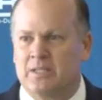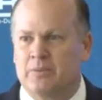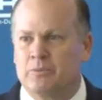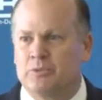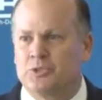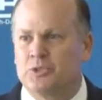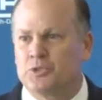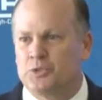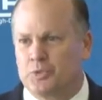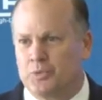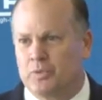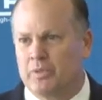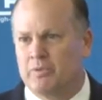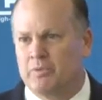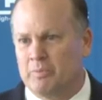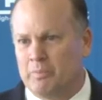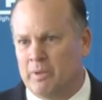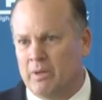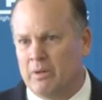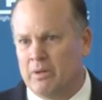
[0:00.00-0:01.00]
It was truly
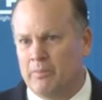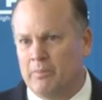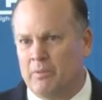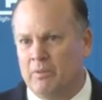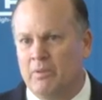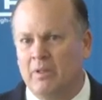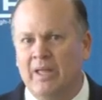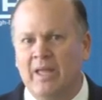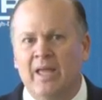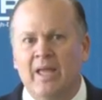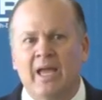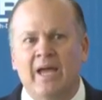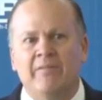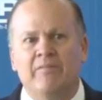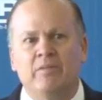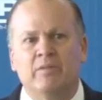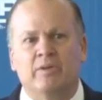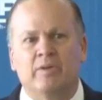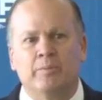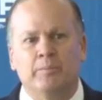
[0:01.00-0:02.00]
remarkable
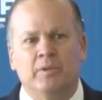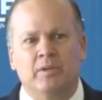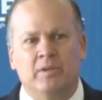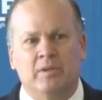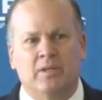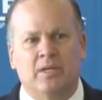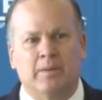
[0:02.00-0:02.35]
having the community